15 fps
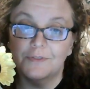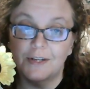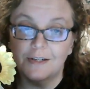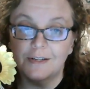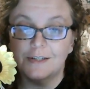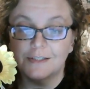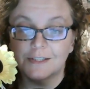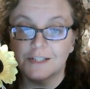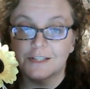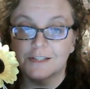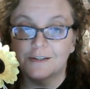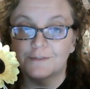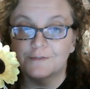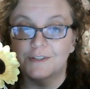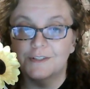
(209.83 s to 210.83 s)
they got
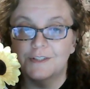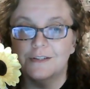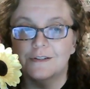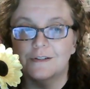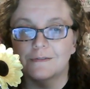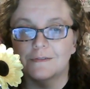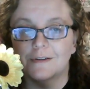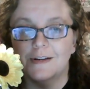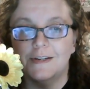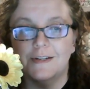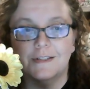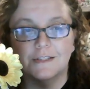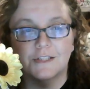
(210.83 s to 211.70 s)
stuff to do, right?